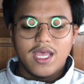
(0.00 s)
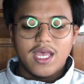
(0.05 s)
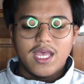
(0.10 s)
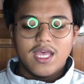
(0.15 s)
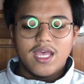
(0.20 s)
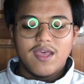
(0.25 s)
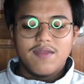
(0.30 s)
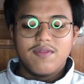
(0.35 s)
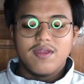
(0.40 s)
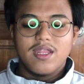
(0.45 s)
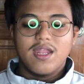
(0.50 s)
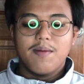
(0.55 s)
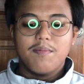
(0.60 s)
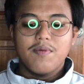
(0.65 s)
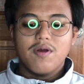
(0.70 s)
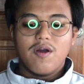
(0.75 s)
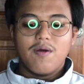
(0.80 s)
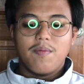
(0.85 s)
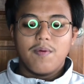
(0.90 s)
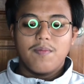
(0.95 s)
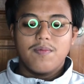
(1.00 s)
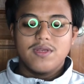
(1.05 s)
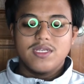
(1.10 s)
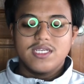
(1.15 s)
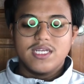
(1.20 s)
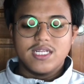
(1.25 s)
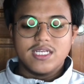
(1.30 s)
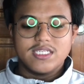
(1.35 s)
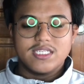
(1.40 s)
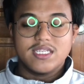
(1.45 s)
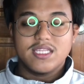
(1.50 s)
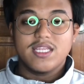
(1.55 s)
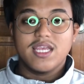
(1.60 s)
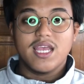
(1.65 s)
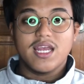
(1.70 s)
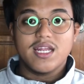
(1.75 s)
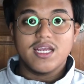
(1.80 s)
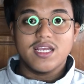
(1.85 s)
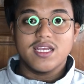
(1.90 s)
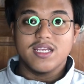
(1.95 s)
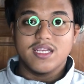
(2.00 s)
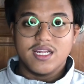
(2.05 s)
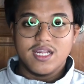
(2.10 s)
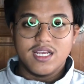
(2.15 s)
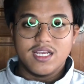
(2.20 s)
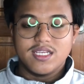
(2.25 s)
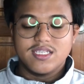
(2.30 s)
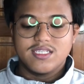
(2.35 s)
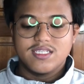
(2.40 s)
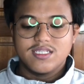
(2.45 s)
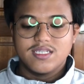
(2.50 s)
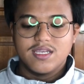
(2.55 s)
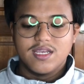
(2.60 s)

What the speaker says: If the number of population in certain area increase,